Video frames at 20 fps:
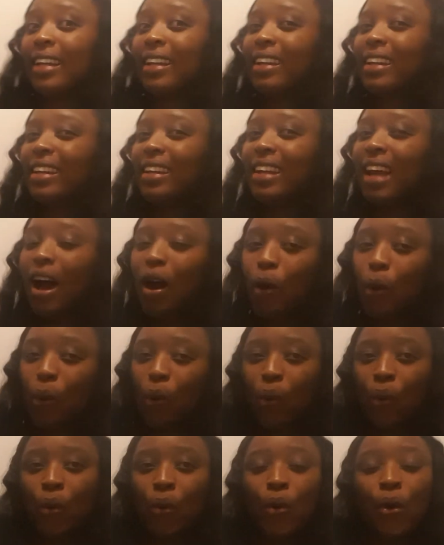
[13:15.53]

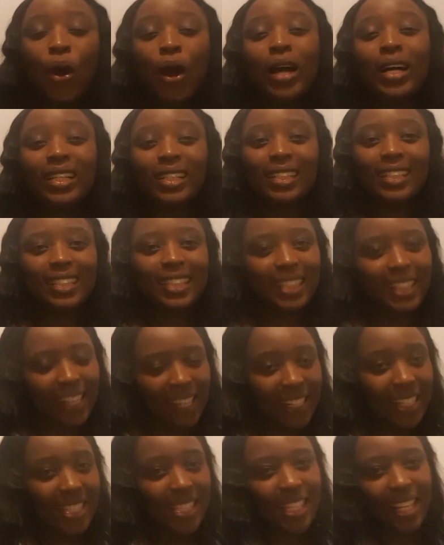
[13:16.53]
Now,
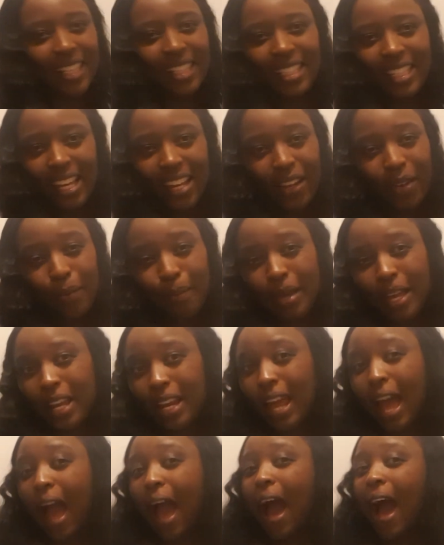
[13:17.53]
ladies and
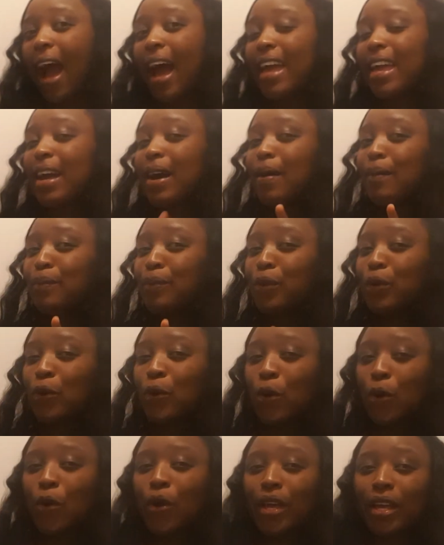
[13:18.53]
gentlemen, I am
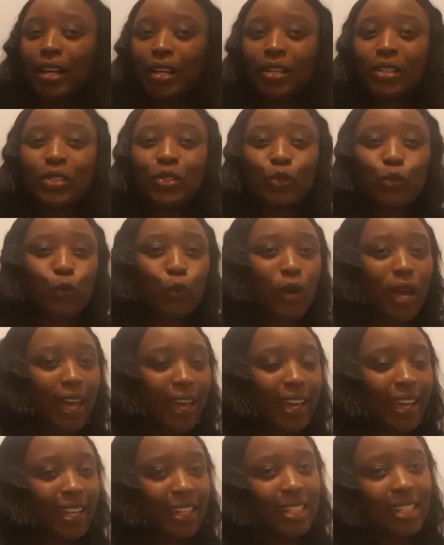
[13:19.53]
going to
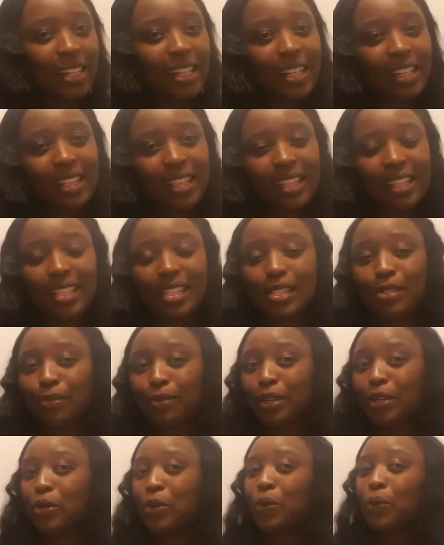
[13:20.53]
end this
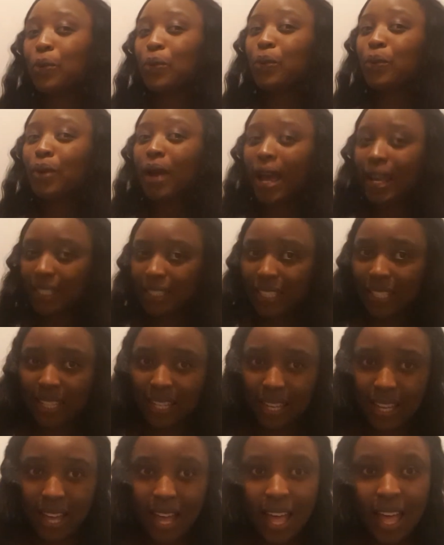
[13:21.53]
video right
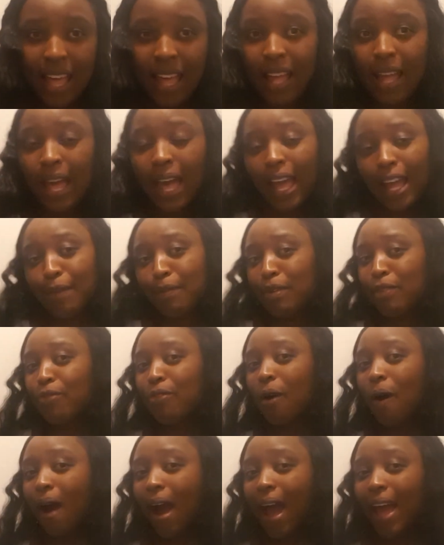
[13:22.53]
here. And
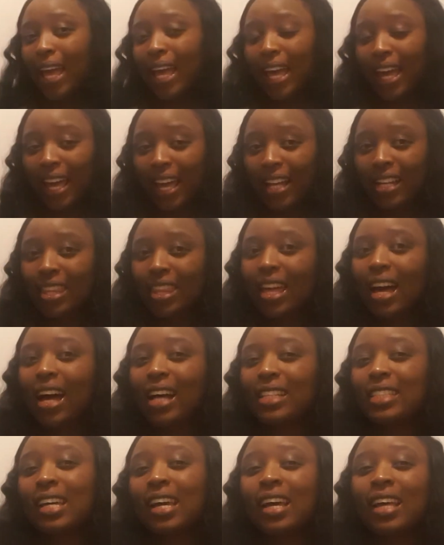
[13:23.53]
before I end
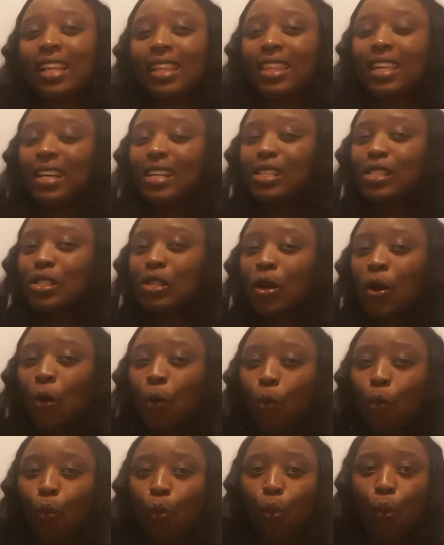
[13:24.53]
that, there's
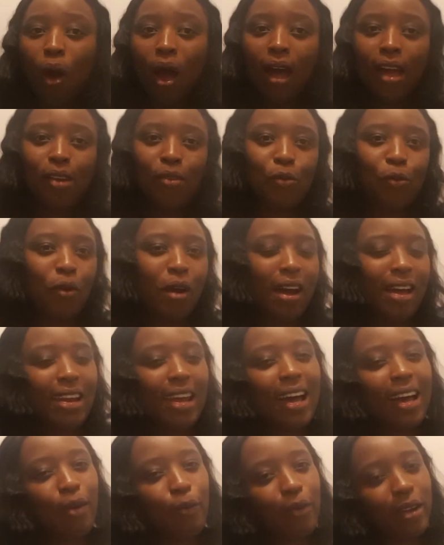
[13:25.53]
one word
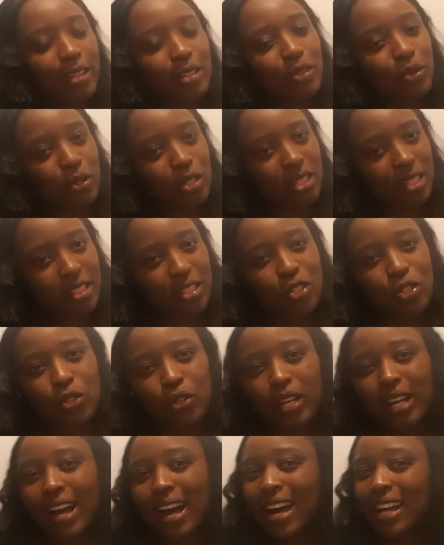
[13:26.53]
I want to teach you
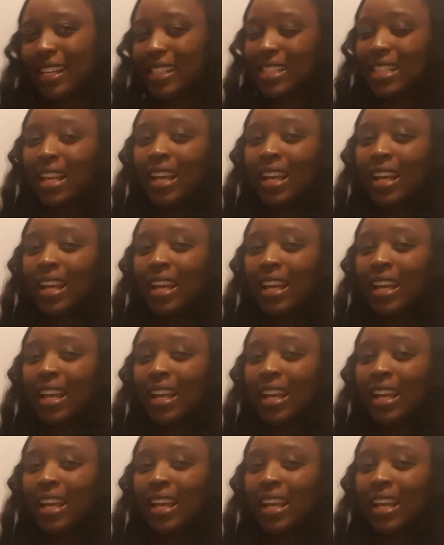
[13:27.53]
guys.